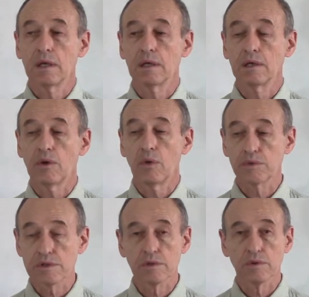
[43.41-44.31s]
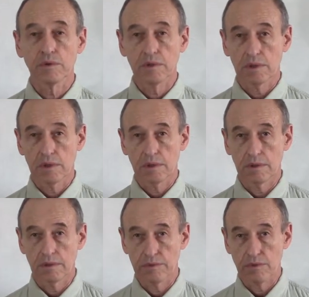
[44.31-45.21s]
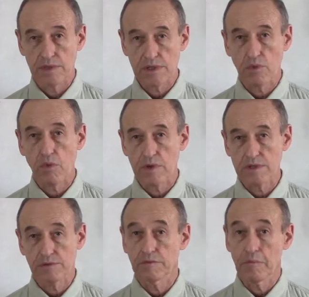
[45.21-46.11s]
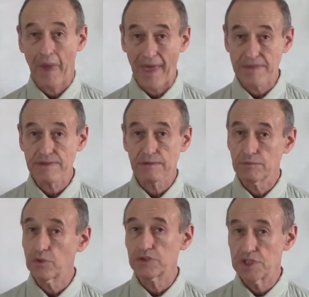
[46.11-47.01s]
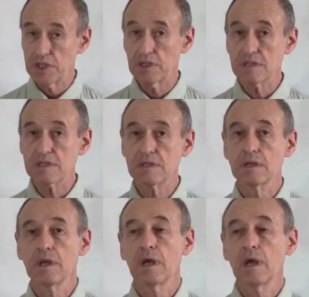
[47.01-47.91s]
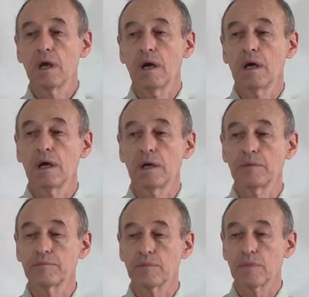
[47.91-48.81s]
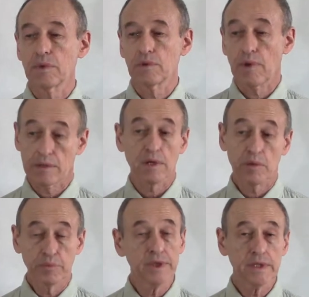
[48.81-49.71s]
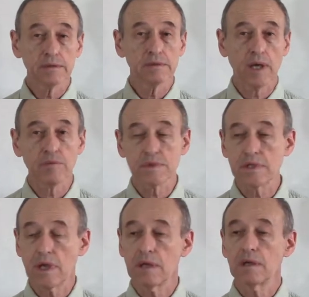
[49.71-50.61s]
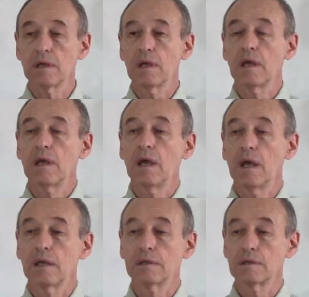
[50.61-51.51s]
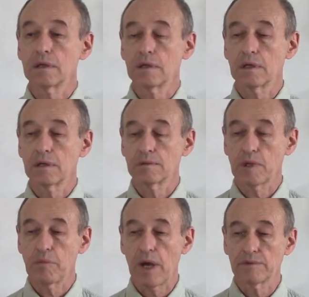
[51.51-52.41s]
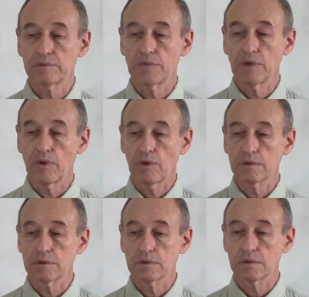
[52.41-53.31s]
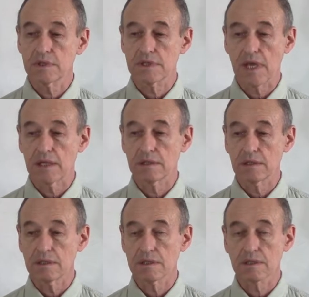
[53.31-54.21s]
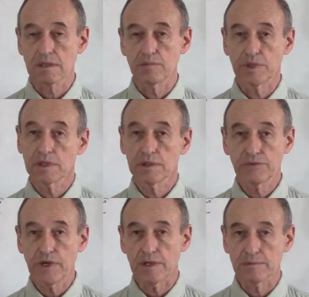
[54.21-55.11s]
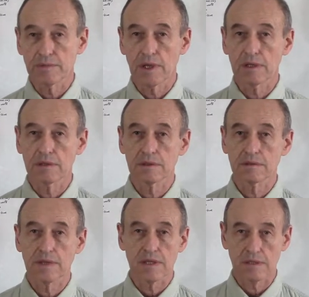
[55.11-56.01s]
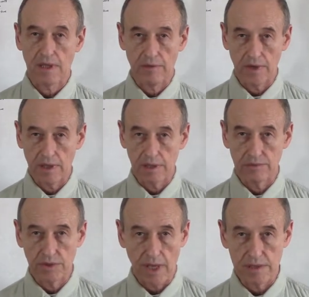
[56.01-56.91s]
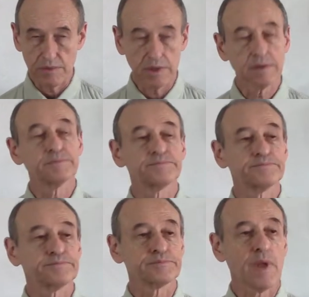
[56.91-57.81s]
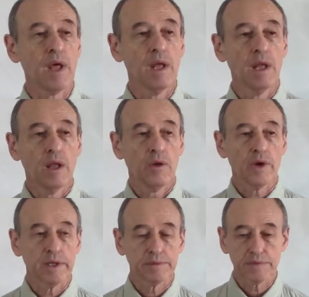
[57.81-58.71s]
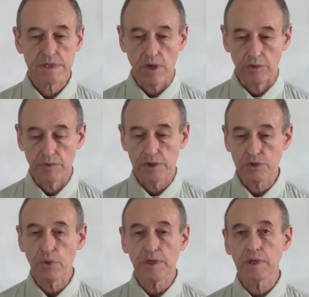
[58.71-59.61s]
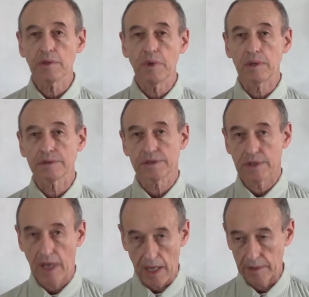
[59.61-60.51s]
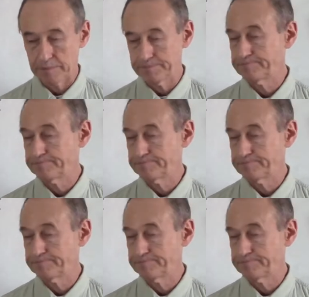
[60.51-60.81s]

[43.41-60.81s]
There is a course of Math4Teens, rather complete, I would say, and above and beyond, the site is completely free and doesn't have any advertisement. All right, so we are talking about time.